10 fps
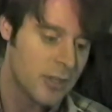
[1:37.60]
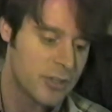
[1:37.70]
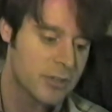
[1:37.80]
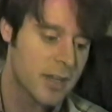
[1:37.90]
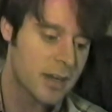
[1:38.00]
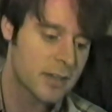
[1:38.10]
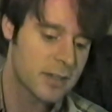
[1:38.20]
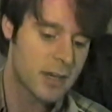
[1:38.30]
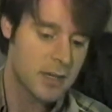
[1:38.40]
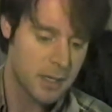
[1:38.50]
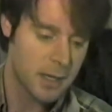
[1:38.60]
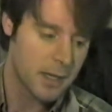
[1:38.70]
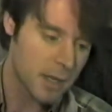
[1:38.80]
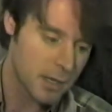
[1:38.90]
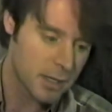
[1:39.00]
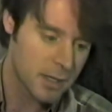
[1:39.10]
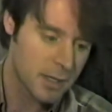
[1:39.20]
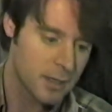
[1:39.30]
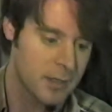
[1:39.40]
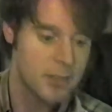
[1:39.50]
June 2nd, 1988,
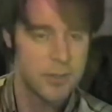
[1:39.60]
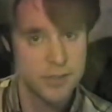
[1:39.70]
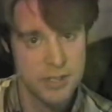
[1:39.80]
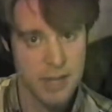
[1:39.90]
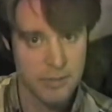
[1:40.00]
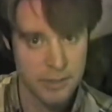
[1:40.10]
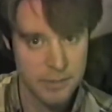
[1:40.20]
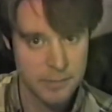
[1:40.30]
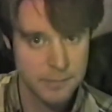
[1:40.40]
Thursday afternoon.